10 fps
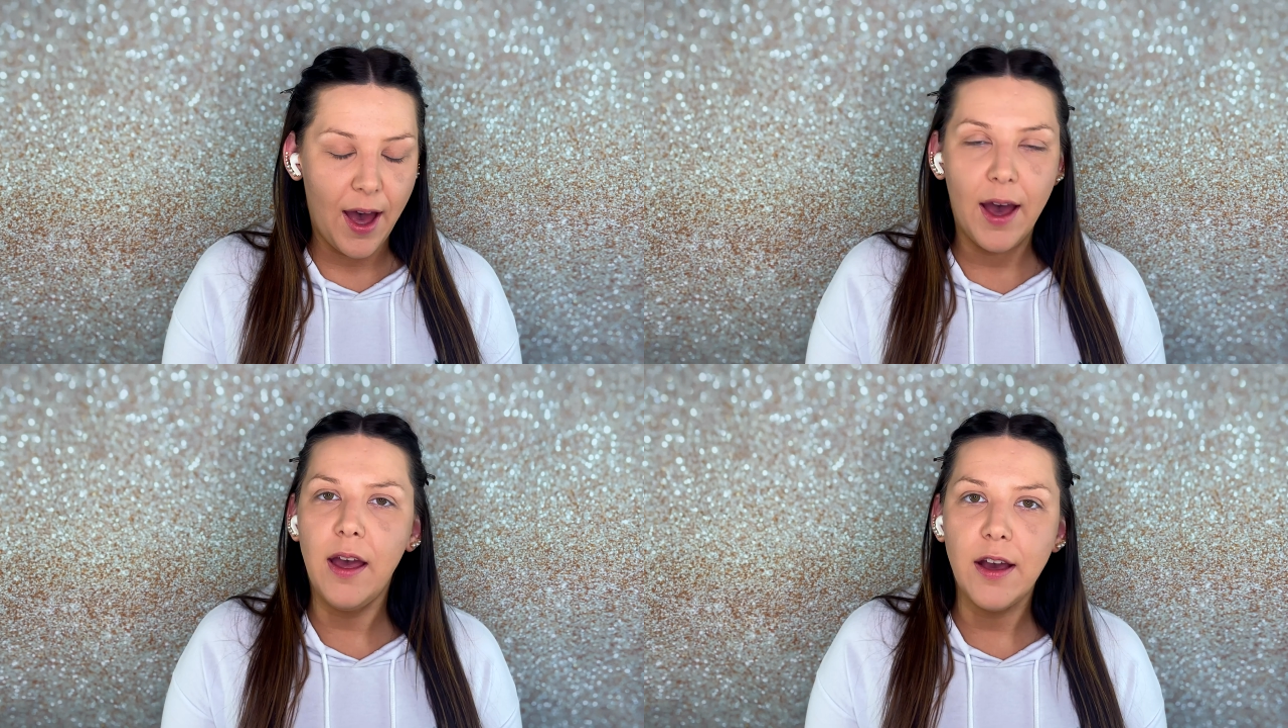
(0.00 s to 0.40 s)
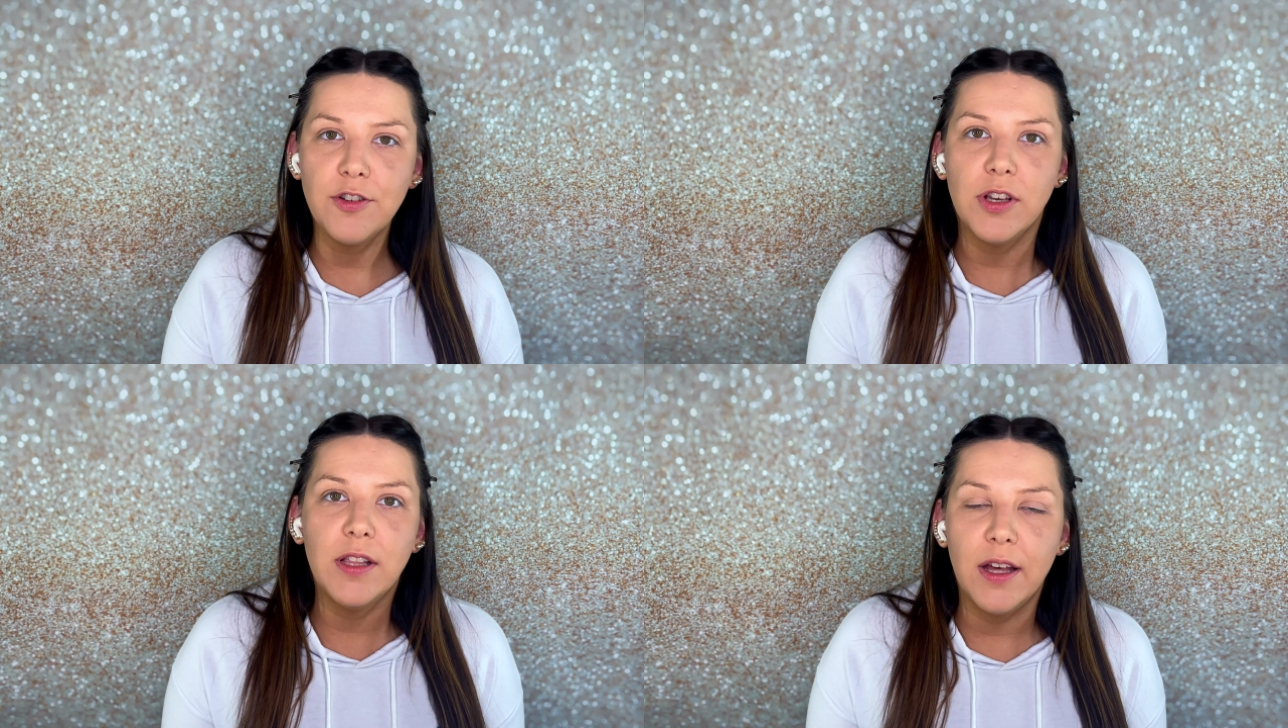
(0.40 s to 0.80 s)
I
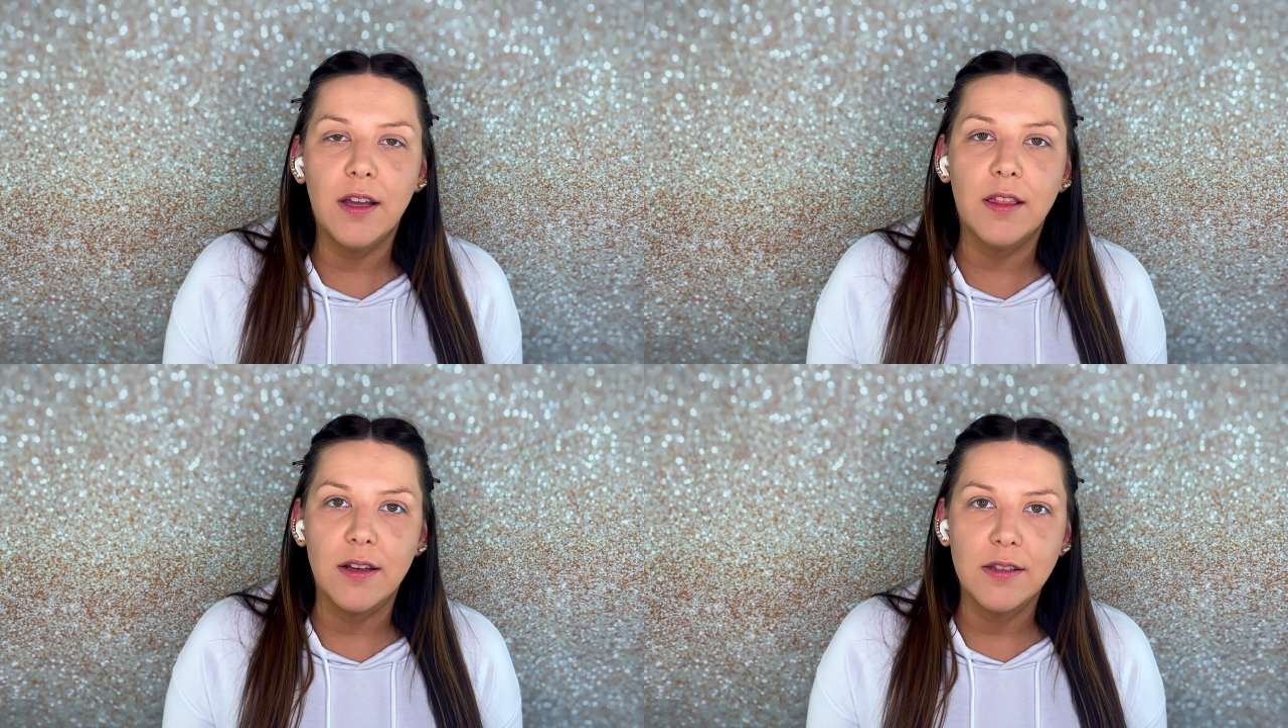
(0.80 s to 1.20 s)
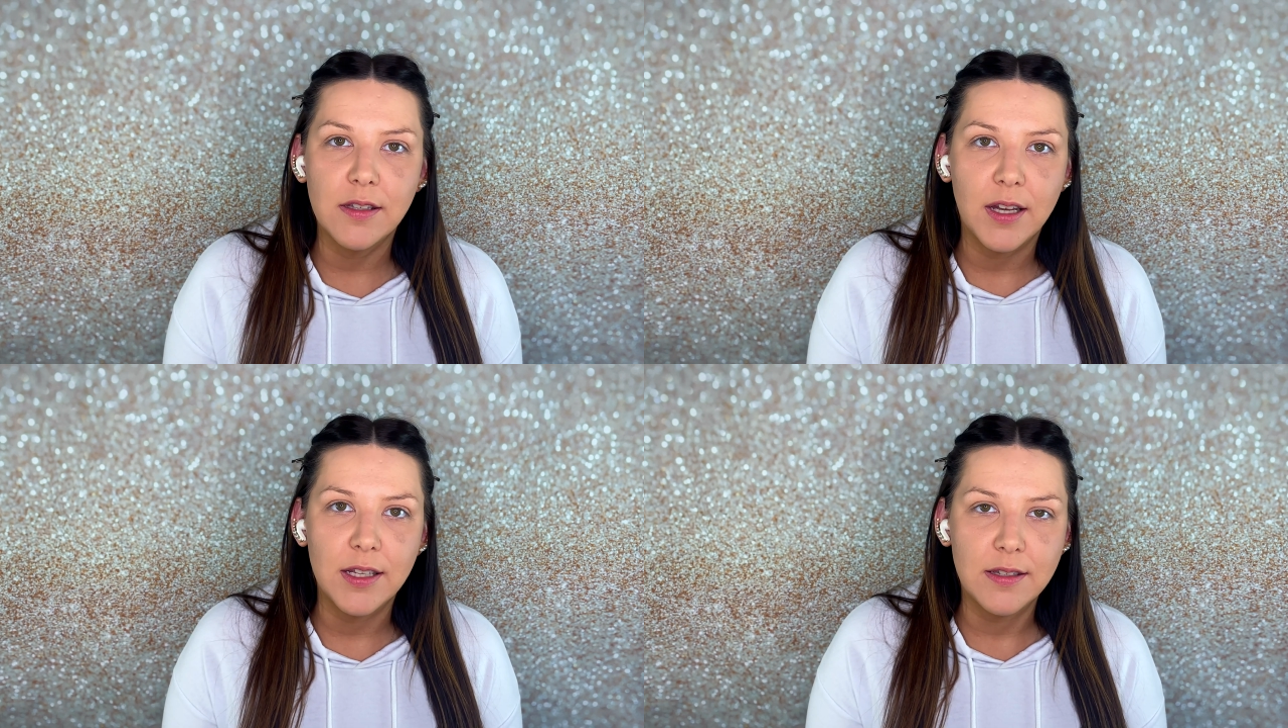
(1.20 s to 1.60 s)
actually like
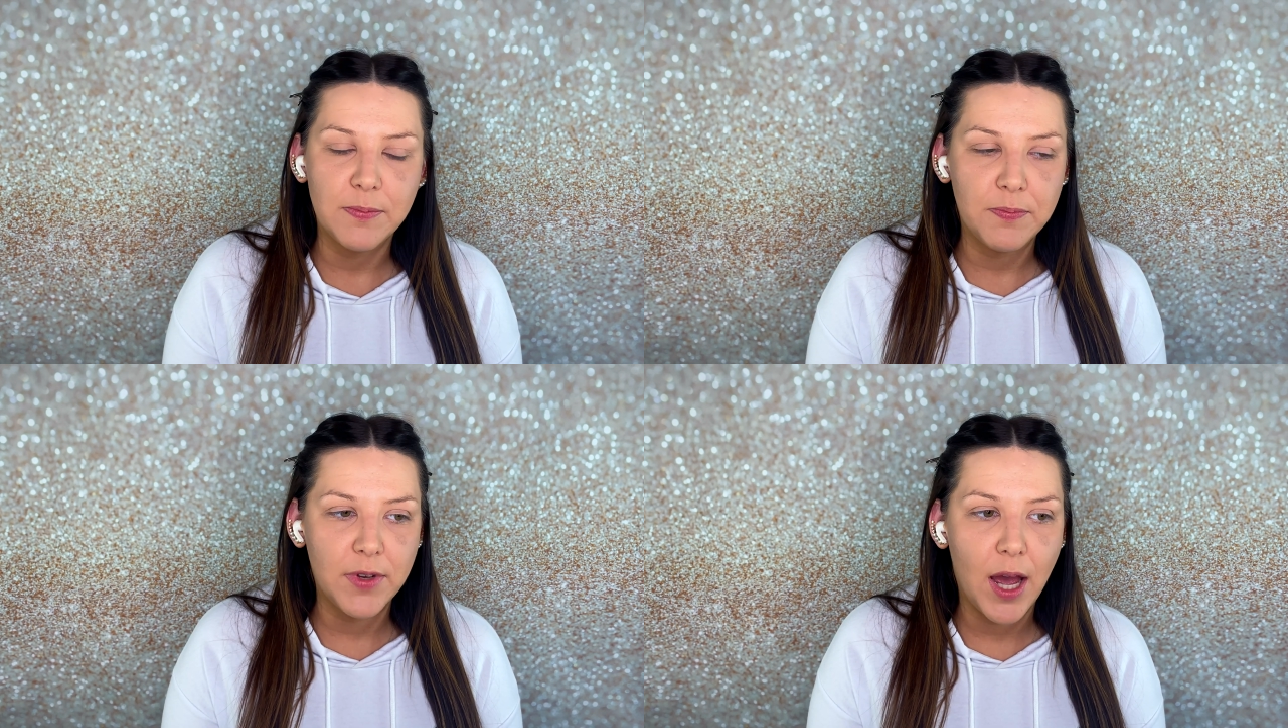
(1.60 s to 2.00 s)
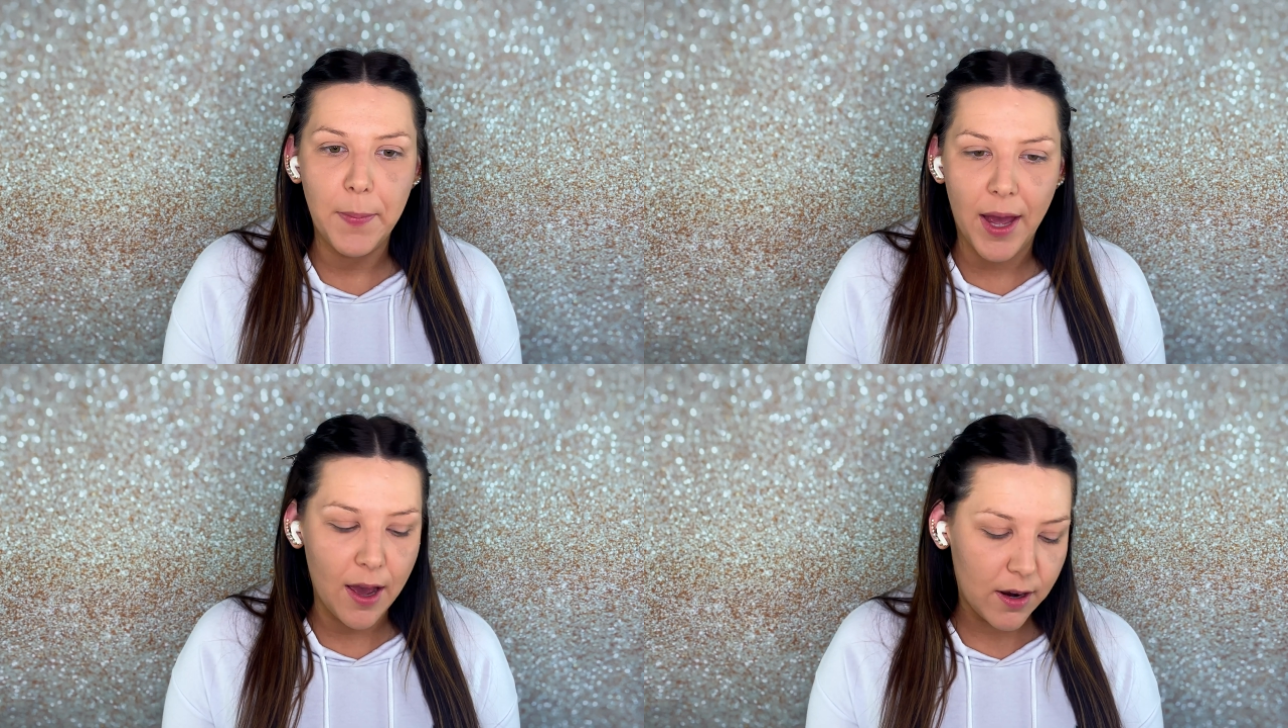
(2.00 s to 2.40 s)
this. It's not
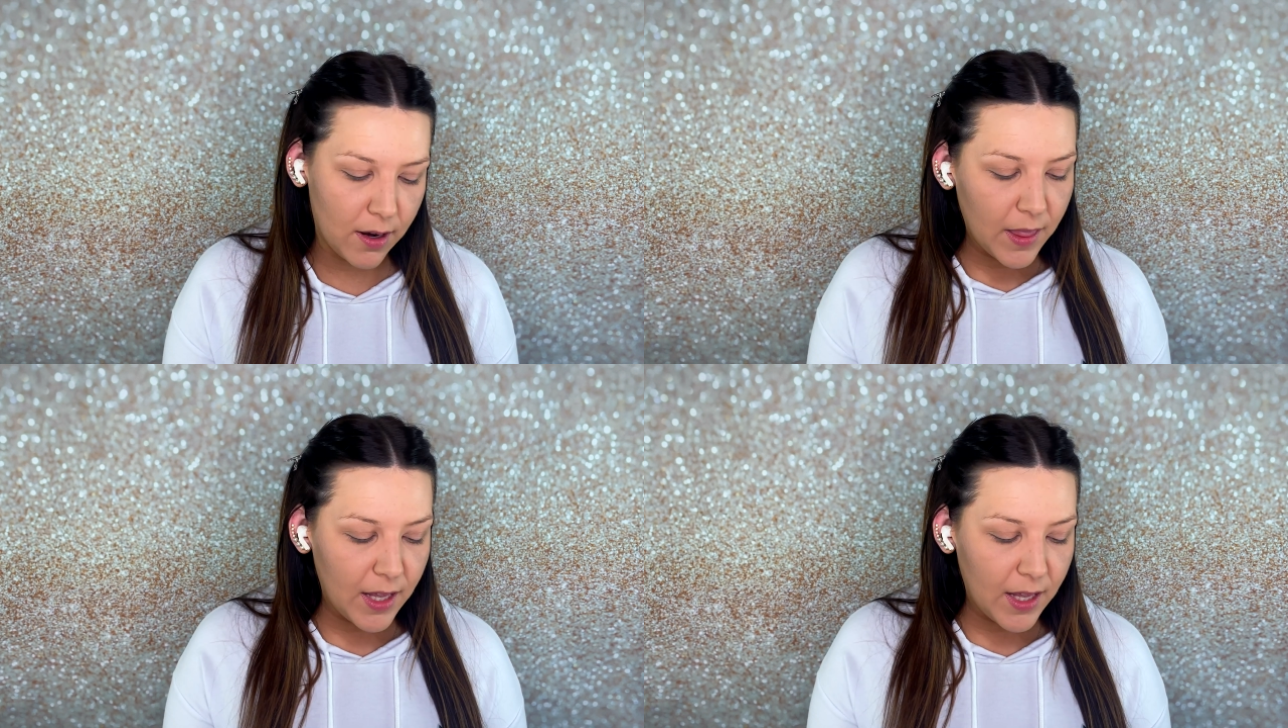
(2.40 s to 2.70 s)
bad.